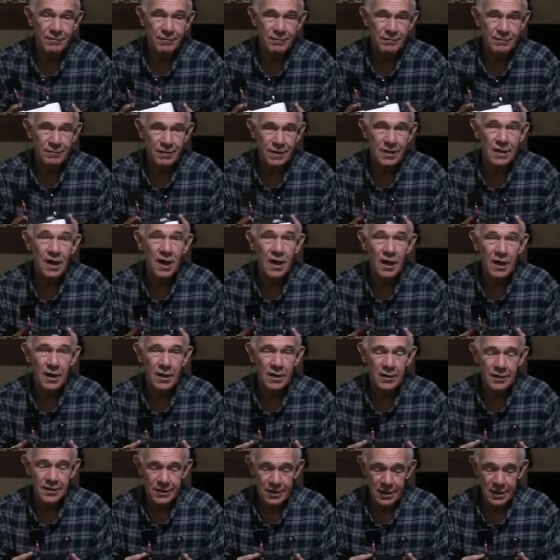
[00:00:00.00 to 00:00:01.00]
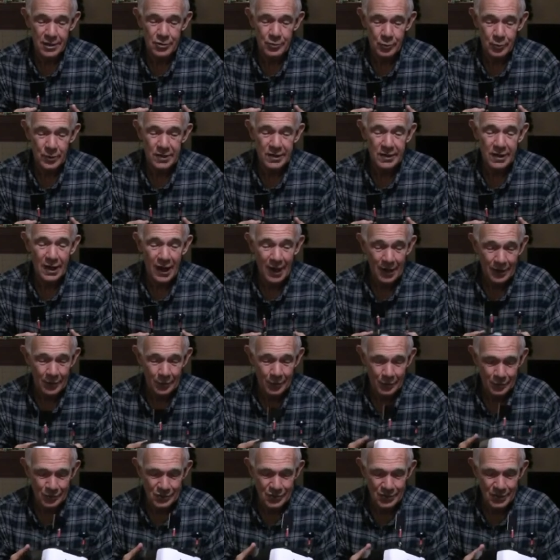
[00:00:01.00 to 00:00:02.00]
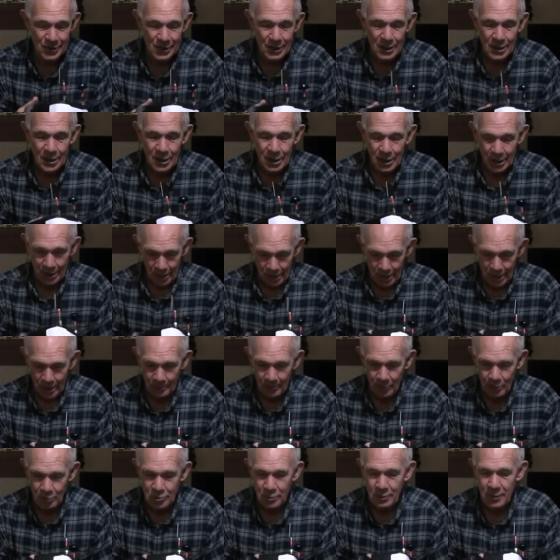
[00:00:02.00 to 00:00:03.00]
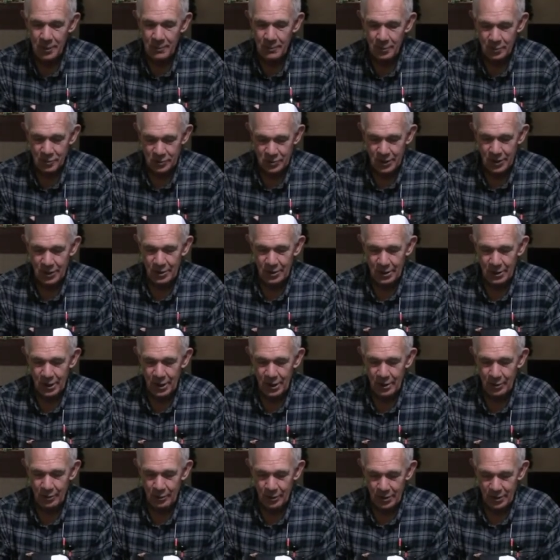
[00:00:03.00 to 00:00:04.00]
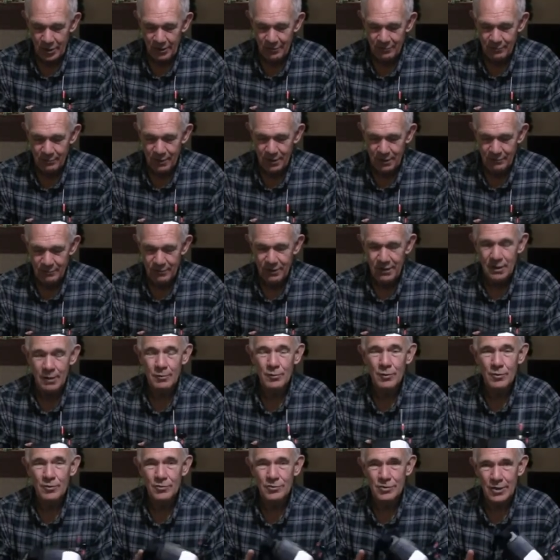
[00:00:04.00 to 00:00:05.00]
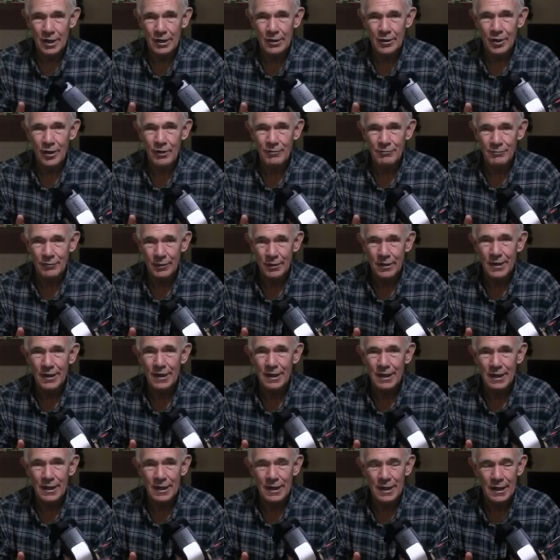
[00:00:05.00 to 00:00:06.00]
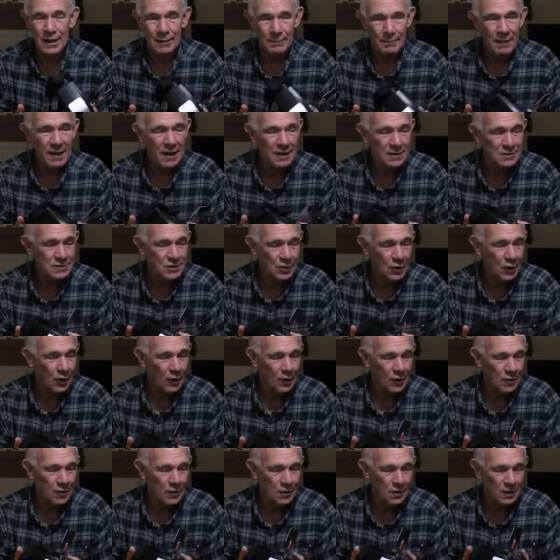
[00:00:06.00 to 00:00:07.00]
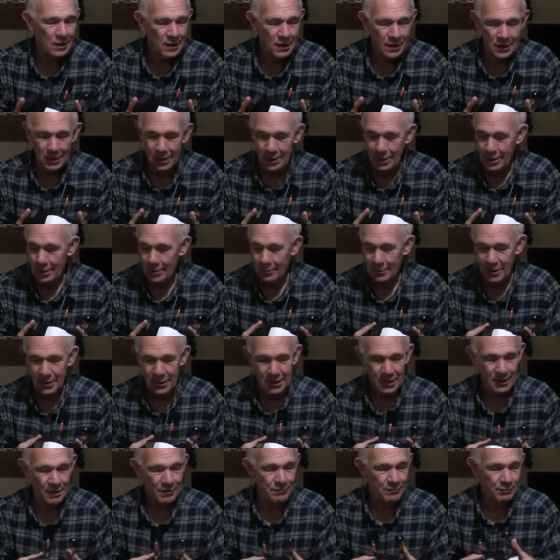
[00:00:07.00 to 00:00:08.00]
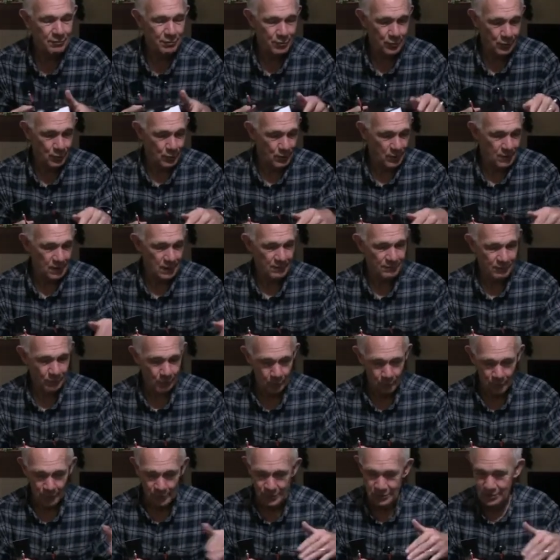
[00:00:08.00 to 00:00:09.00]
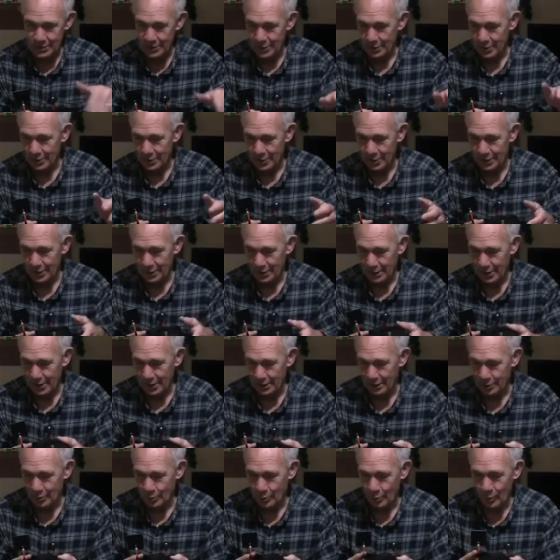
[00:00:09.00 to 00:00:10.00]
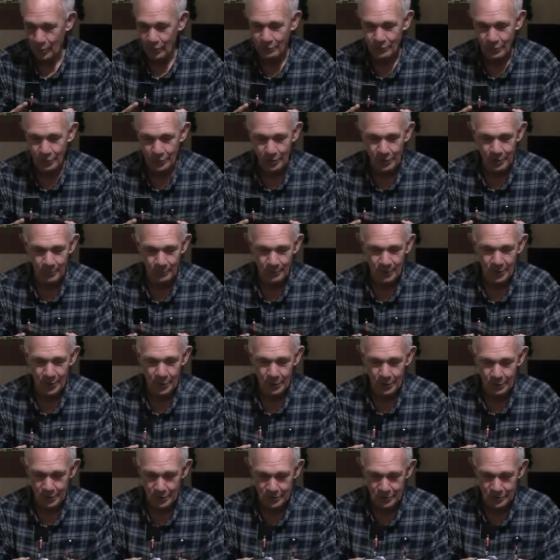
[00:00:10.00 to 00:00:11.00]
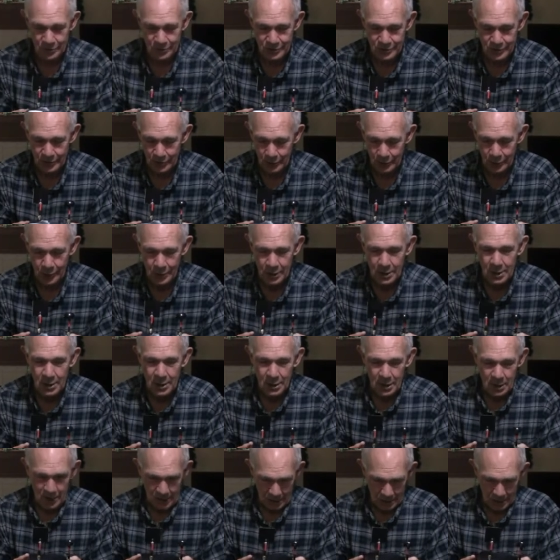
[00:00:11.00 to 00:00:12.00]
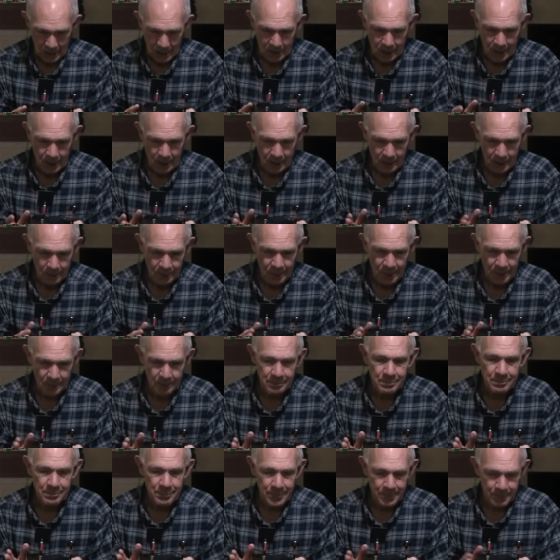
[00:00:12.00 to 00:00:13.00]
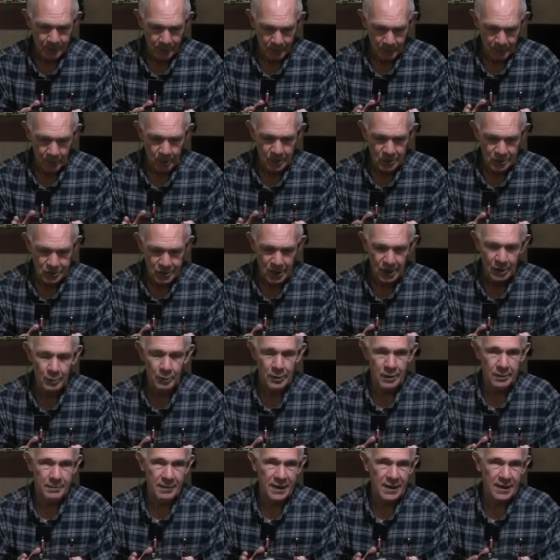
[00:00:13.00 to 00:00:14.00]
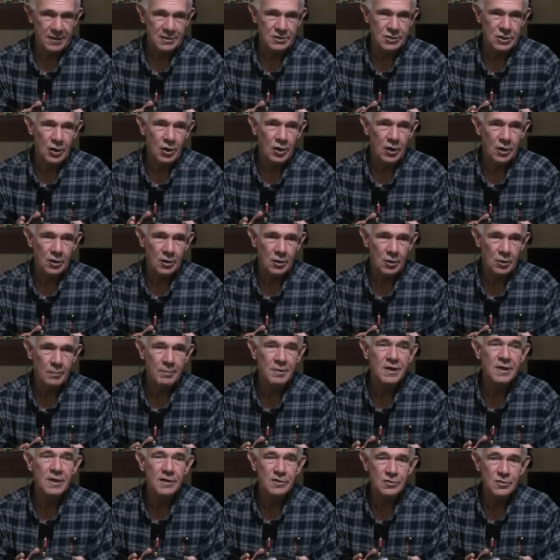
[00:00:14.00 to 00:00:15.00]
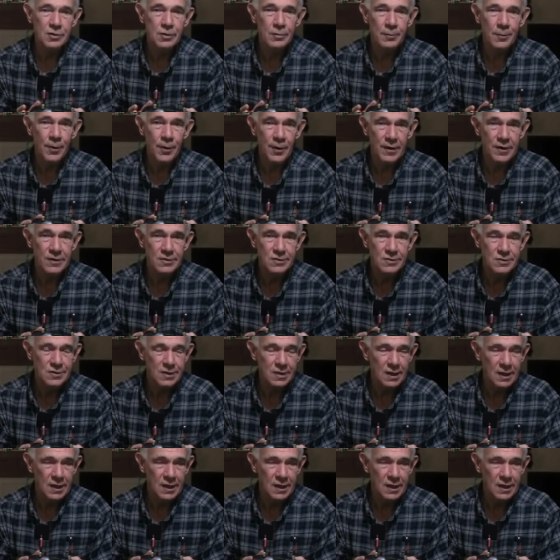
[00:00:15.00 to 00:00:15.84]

VR D3 goggles. Most people starting out in FPV will start off with a box goggle. I have three different ones here to kind of go over or compare this to. But people are going to start with a box goggle because of the price.